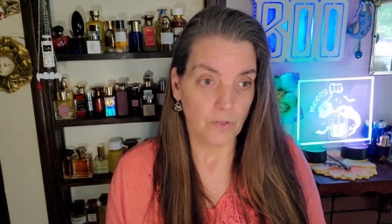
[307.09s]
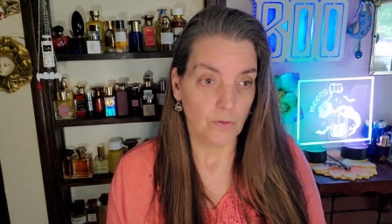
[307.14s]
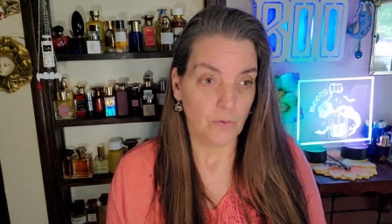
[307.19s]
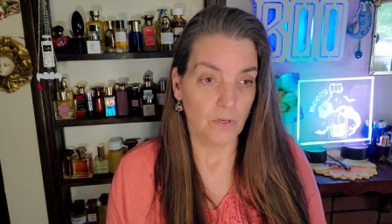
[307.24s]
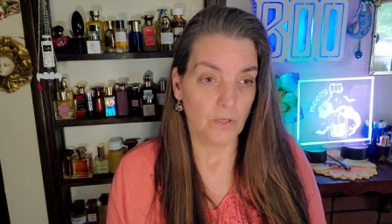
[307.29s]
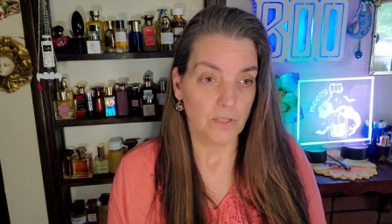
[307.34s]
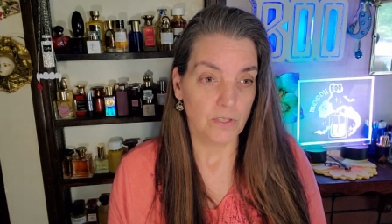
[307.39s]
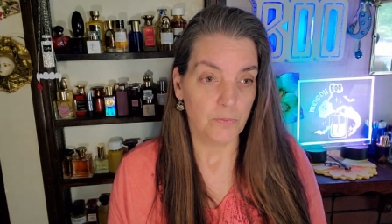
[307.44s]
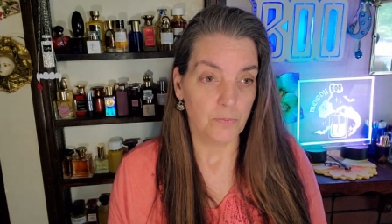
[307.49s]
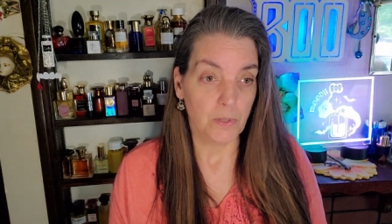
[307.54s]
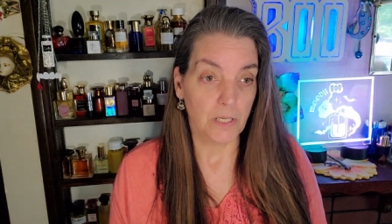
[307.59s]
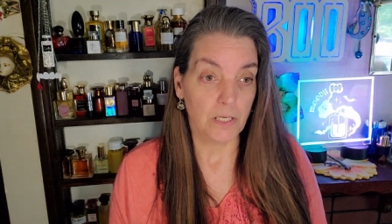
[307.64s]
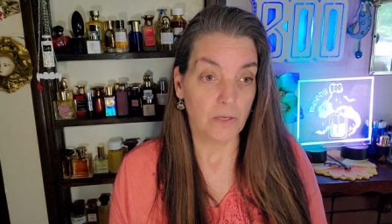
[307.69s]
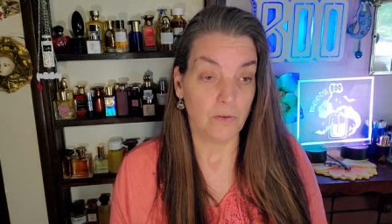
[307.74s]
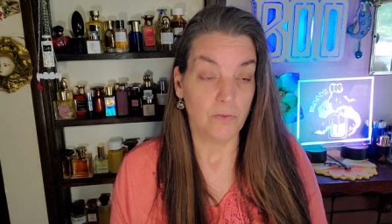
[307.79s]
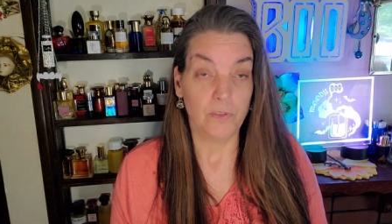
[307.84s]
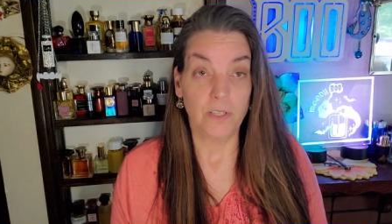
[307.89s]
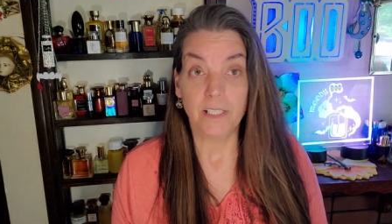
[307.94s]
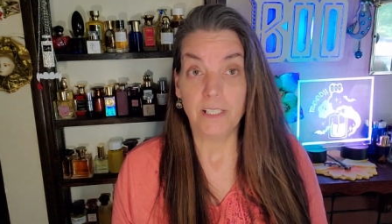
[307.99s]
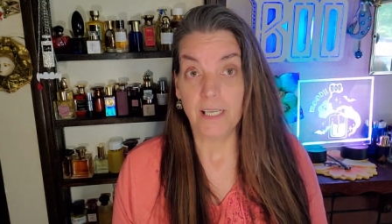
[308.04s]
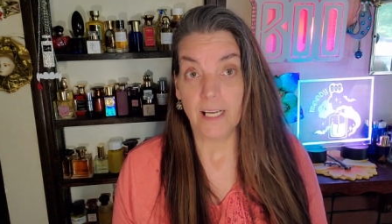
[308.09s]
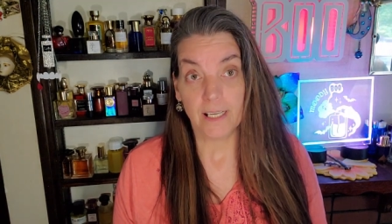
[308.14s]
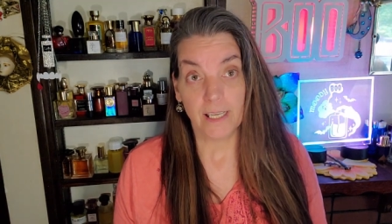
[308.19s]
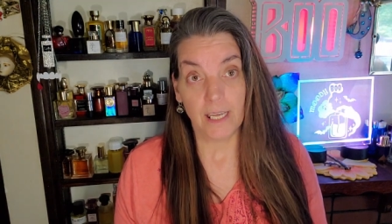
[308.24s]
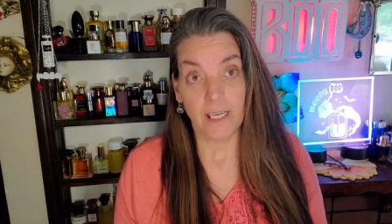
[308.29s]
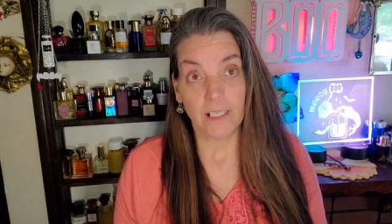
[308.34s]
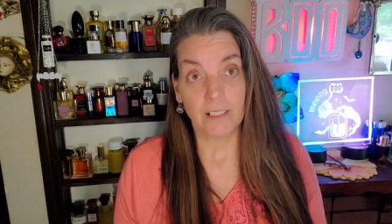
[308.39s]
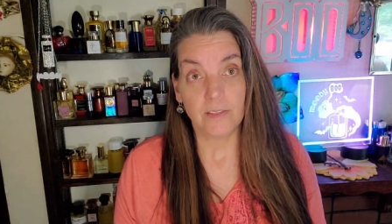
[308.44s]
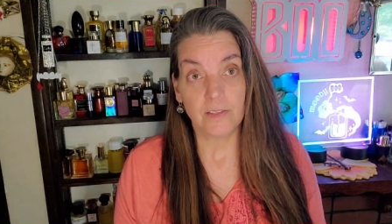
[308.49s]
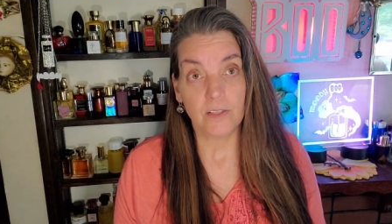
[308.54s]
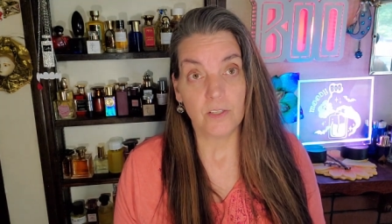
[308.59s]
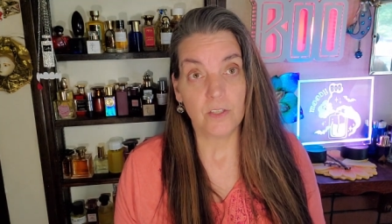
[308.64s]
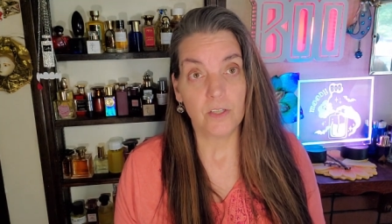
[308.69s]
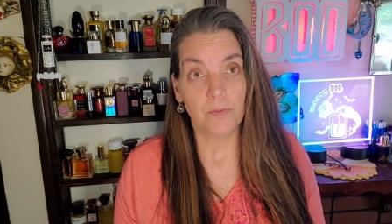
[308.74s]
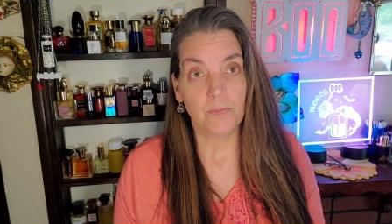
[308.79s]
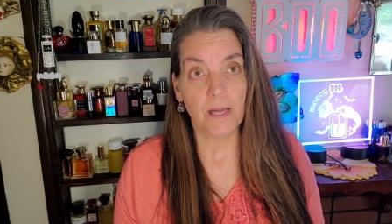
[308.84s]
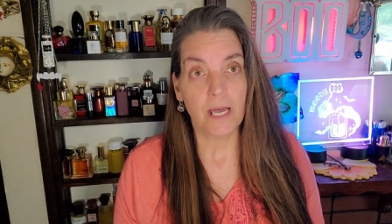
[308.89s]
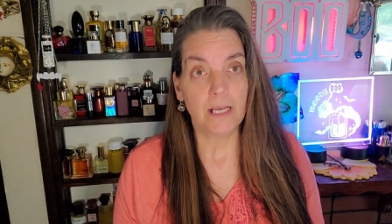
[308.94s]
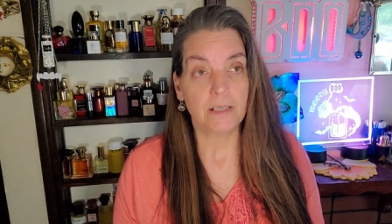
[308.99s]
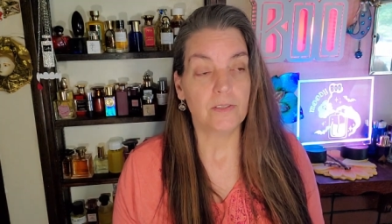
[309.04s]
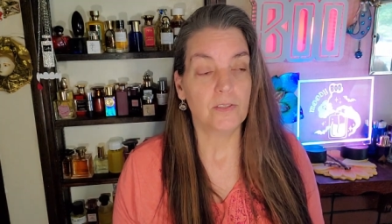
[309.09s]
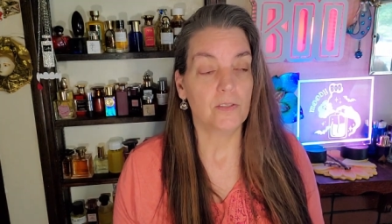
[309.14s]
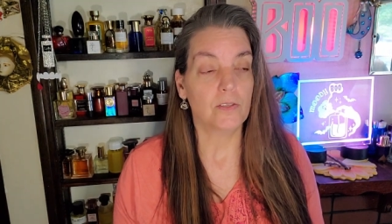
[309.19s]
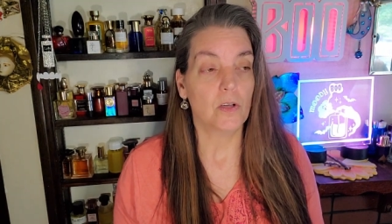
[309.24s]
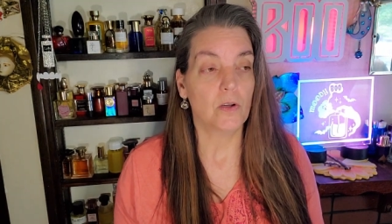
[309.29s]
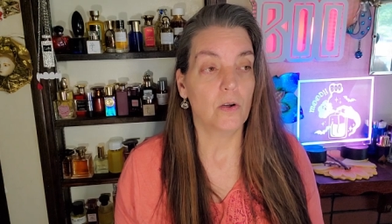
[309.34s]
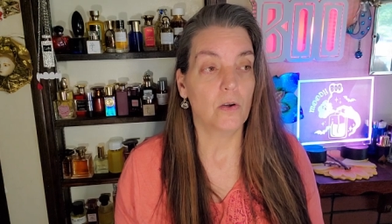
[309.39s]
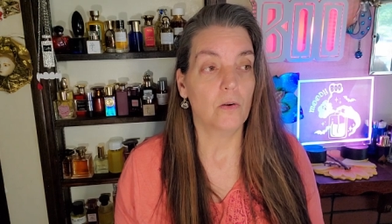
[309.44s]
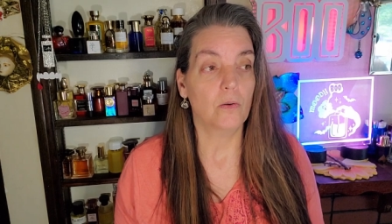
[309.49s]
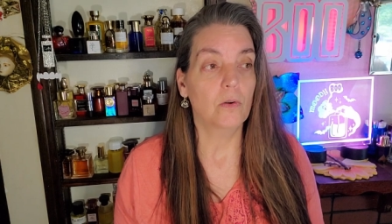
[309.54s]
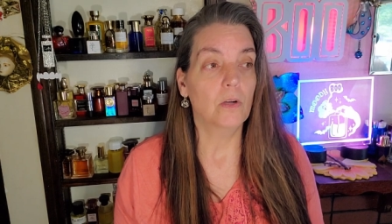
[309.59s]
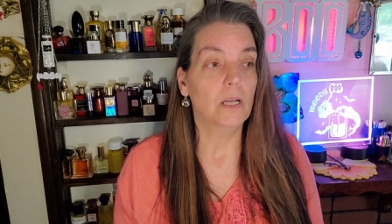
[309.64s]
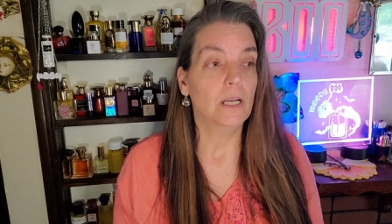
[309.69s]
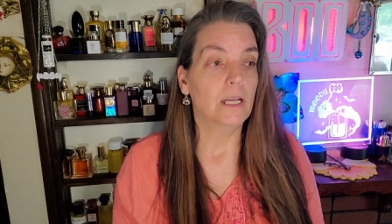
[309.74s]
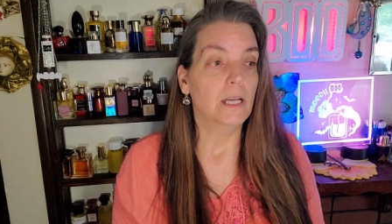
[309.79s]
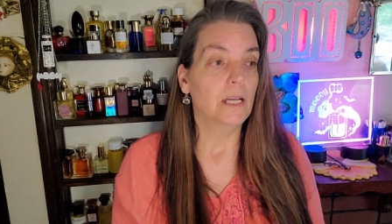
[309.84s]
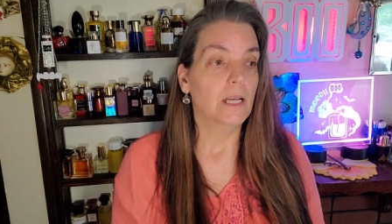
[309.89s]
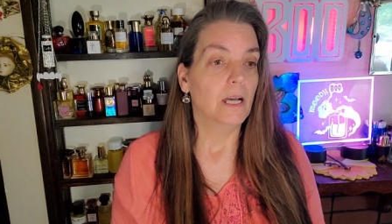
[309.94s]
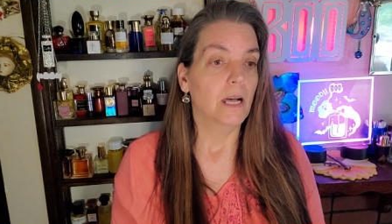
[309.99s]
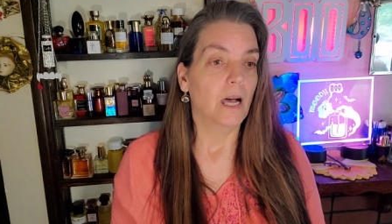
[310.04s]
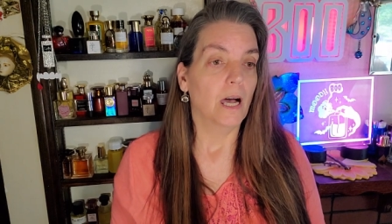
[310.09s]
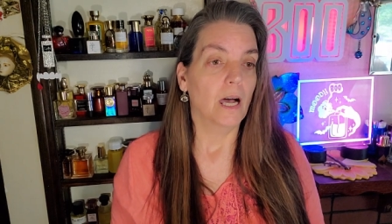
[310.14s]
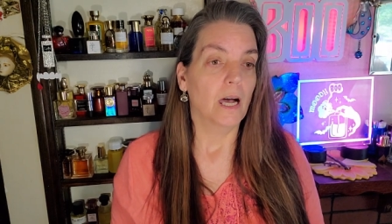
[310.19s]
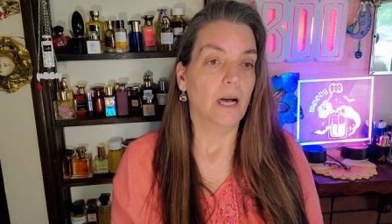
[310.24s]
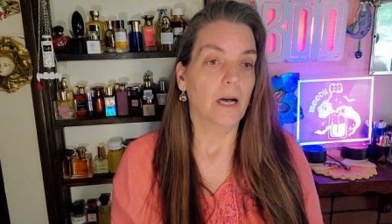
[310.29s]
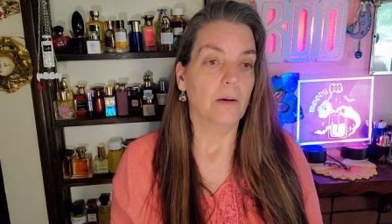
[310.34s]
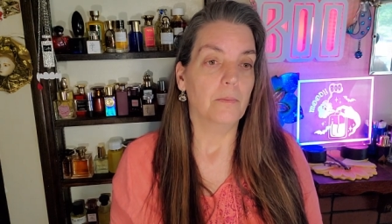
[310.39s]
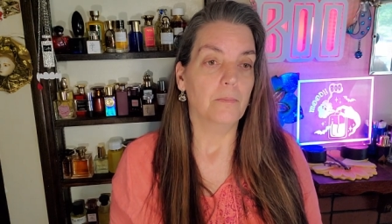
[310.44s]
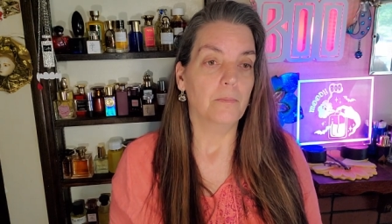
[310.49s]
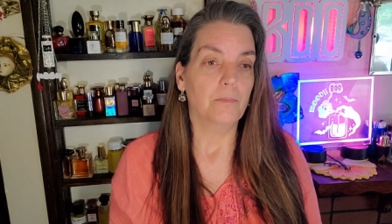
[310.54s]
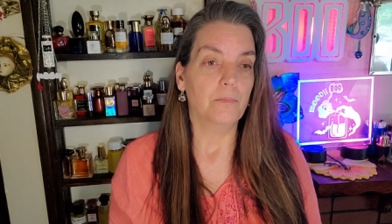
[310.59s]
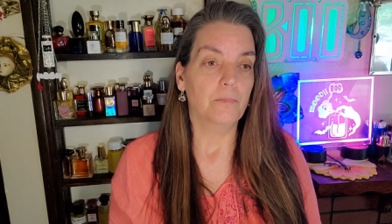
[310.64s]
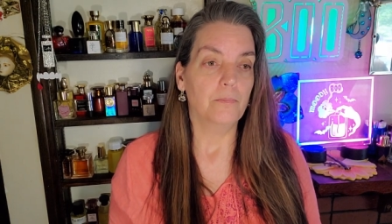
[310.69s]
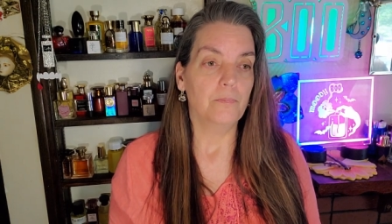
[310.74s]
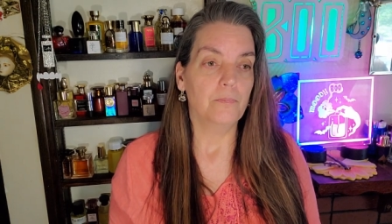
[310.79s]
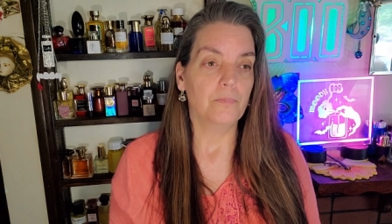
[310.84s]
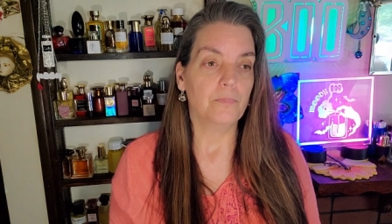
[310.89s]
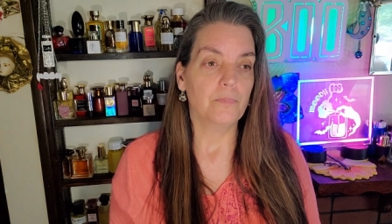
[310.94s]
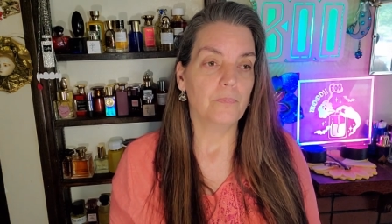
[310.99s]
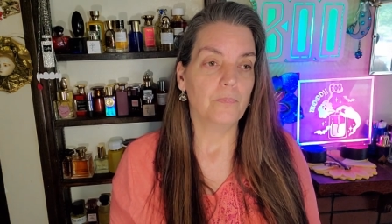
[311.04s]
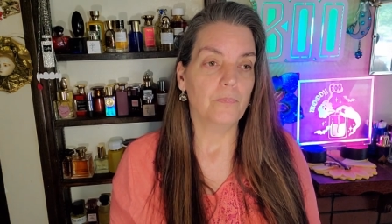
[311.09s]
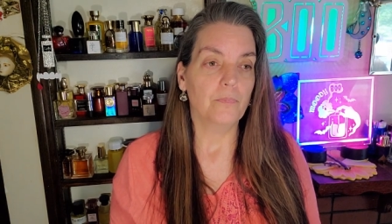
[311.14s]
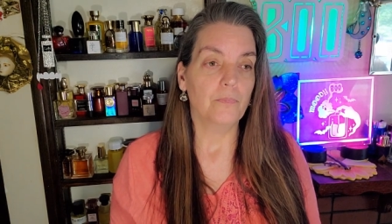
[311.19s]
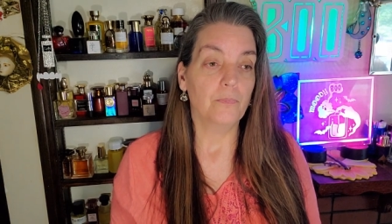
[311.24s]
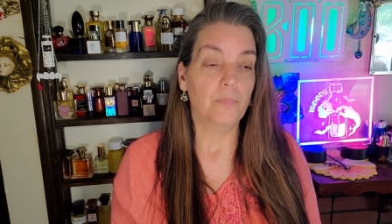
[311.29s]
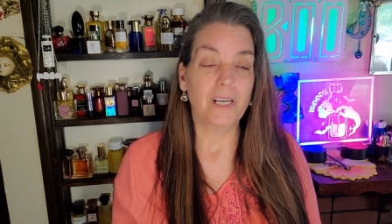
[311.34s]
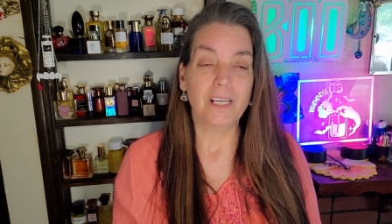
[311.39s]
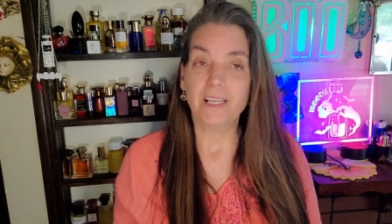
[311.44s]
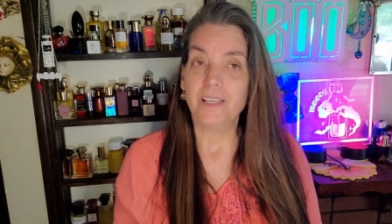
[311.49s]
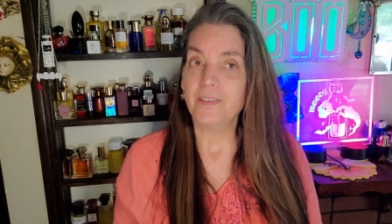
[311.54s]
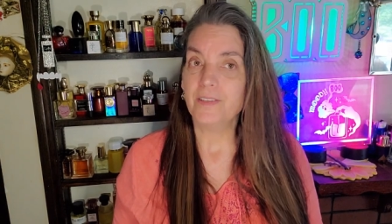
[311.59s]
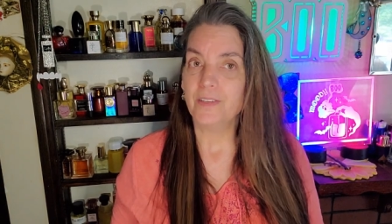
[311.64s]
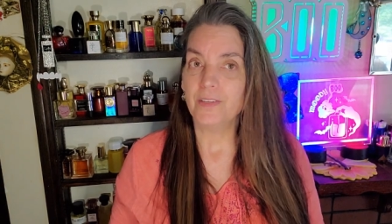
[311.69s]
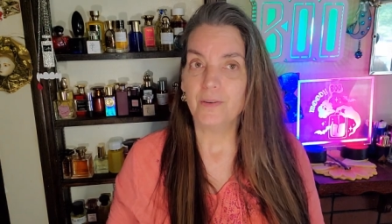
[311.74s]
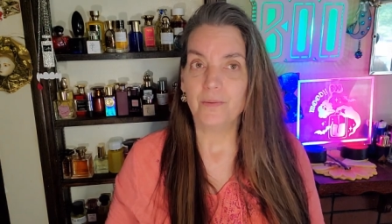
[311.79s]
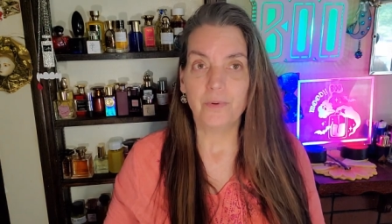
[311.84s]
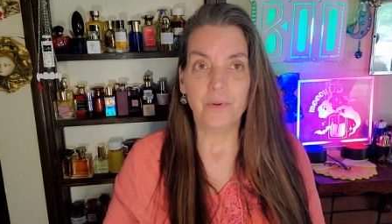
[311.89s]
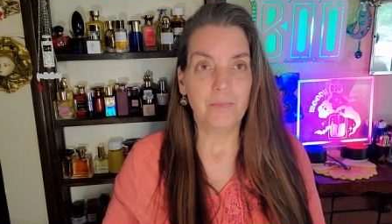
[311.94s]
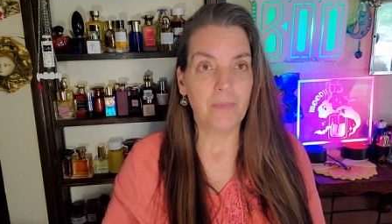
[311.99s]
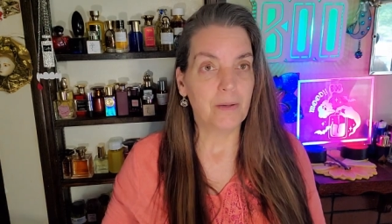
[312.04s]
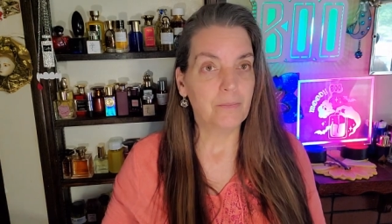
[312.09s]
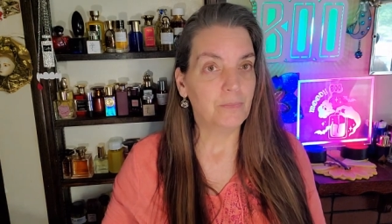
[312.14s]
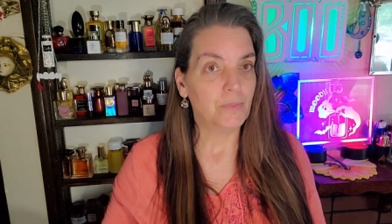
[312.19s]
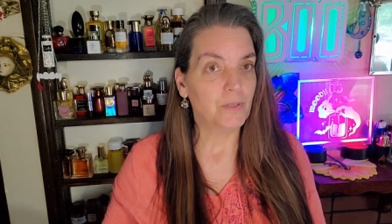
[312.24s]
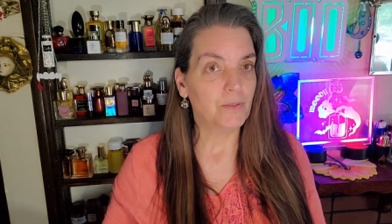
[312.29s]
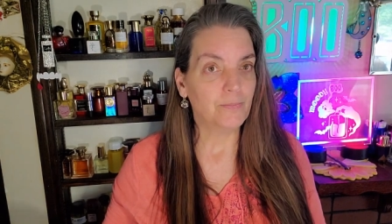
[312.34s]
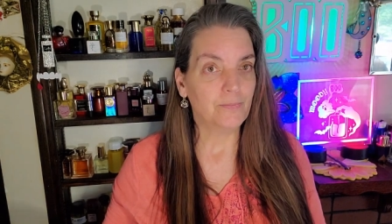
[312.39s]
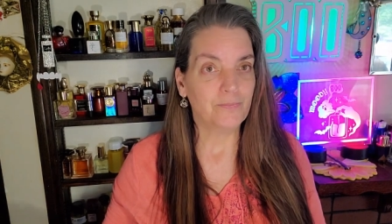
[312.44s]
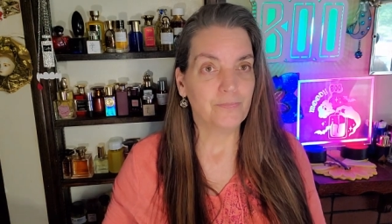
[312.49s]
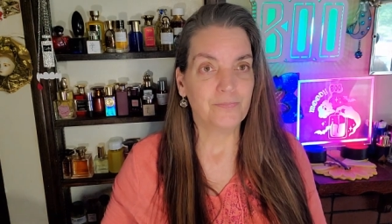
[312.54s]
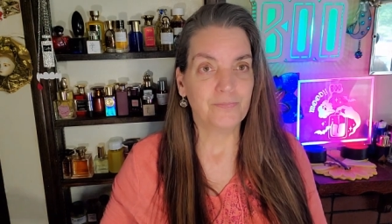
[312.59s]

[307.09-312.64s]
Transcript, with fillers: well, it's been over a decade since she passed. So, um, but I still remember.